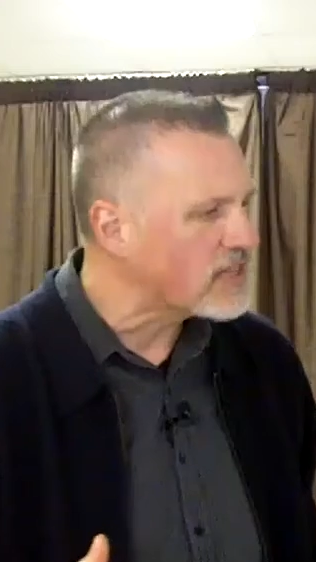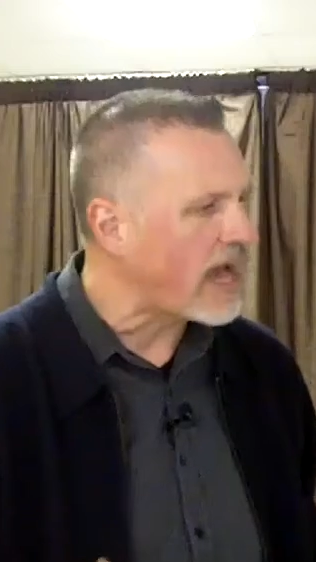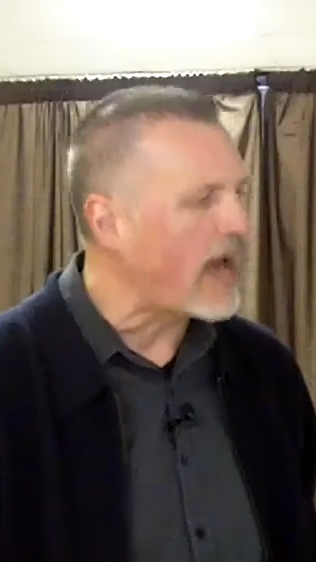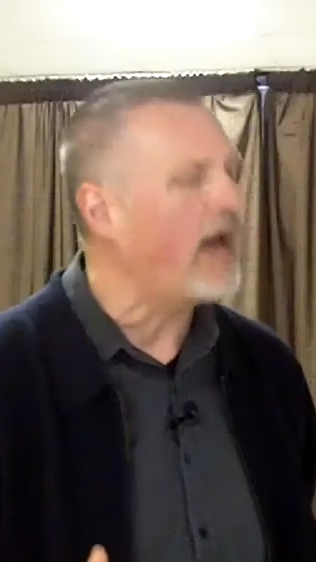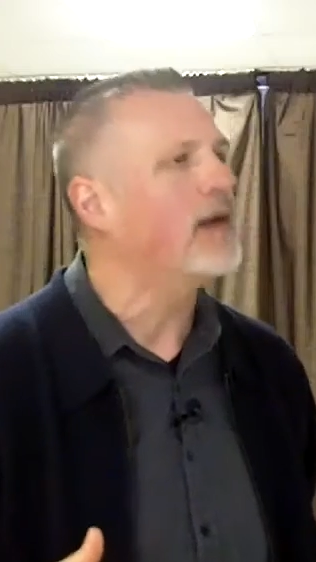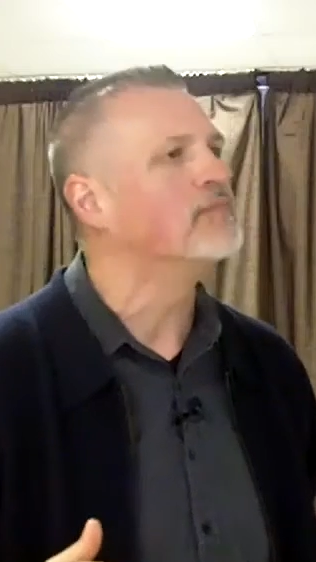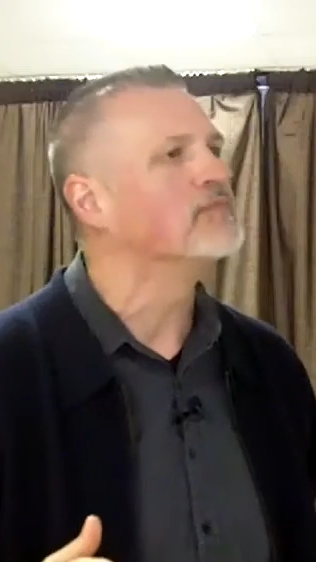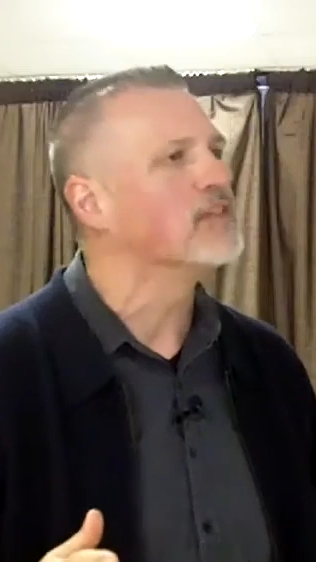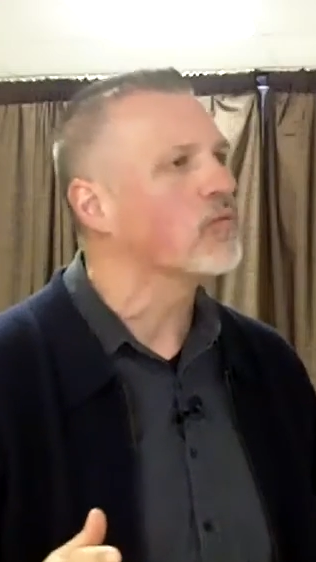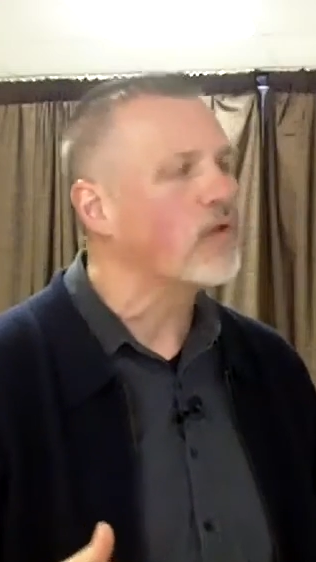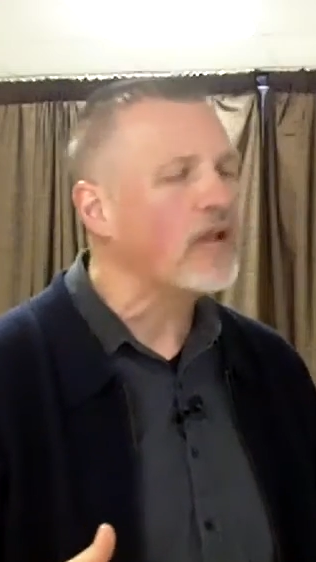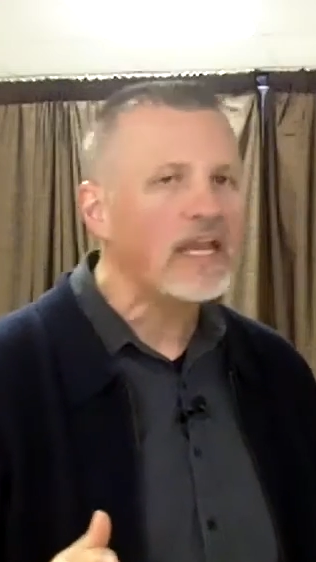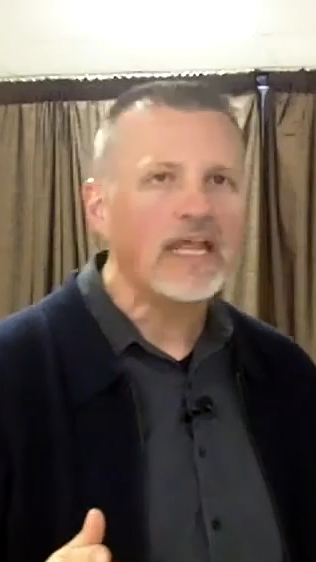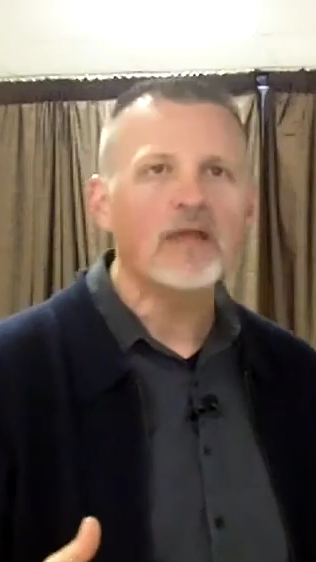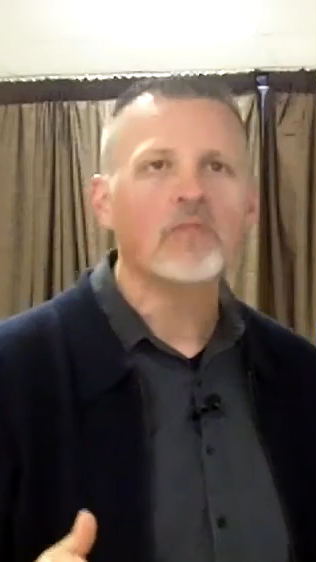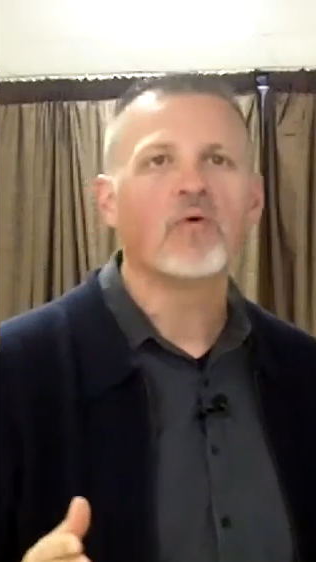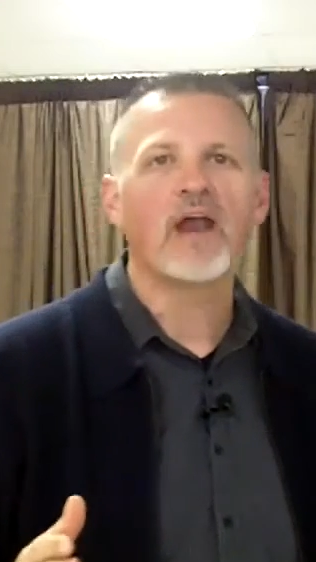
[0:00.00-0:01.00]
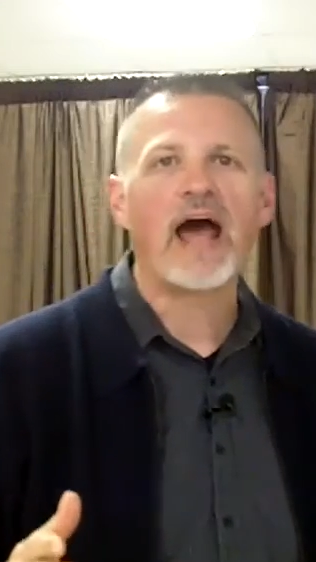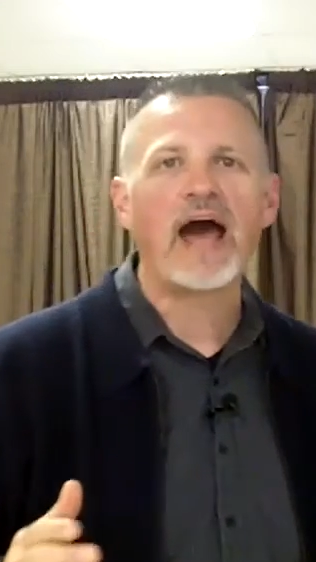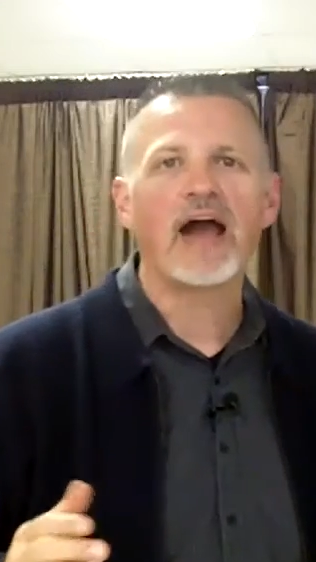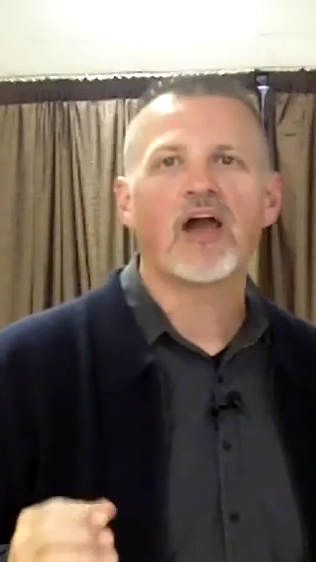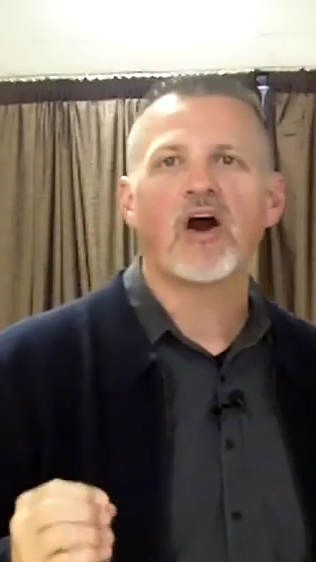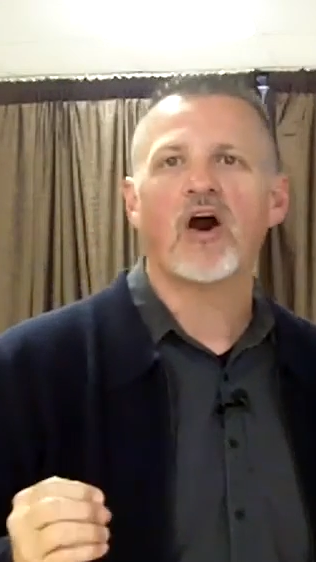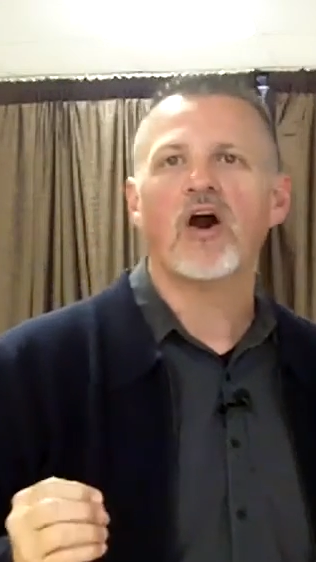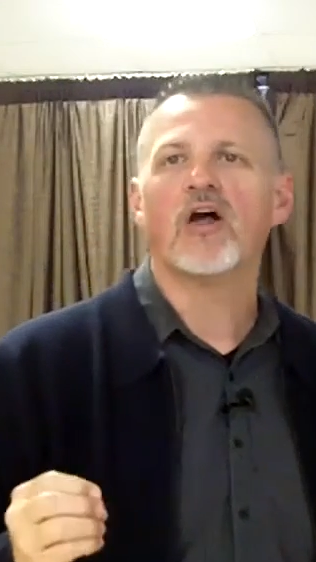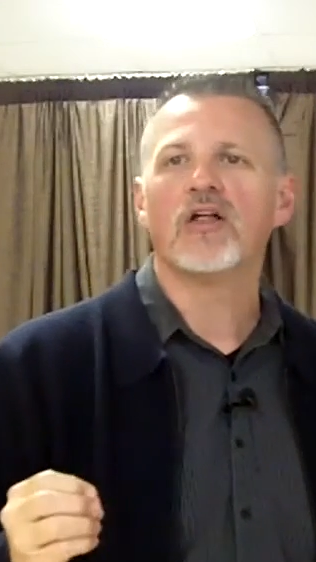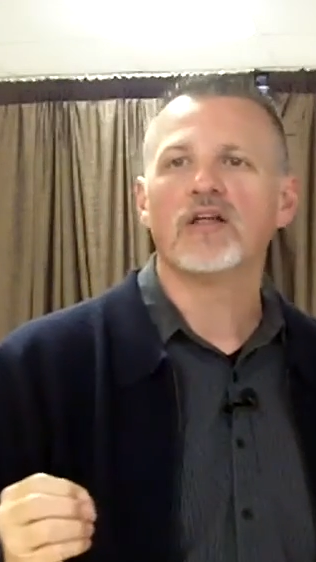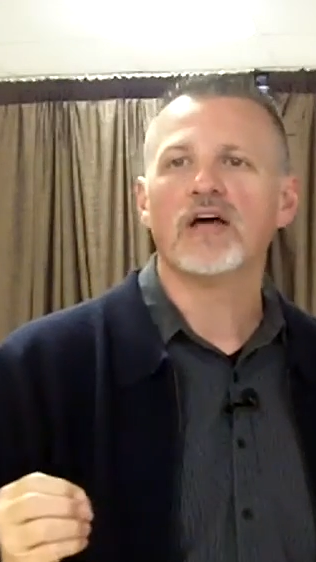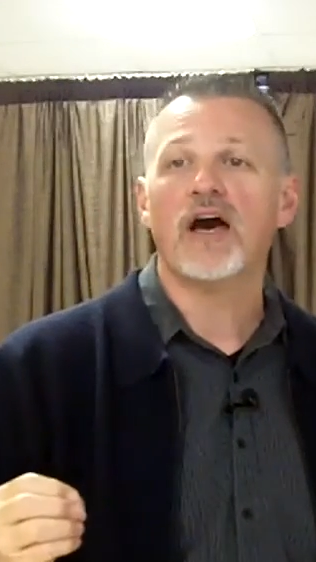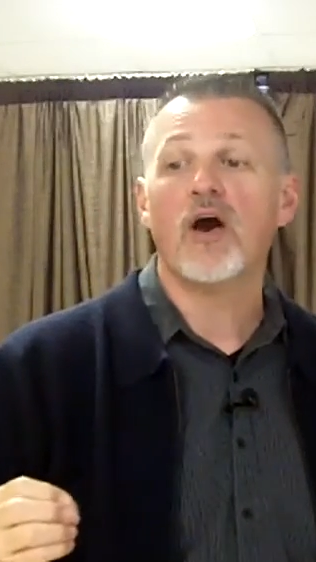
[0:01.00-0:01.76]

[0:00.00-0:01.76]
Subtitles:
times that we need what I call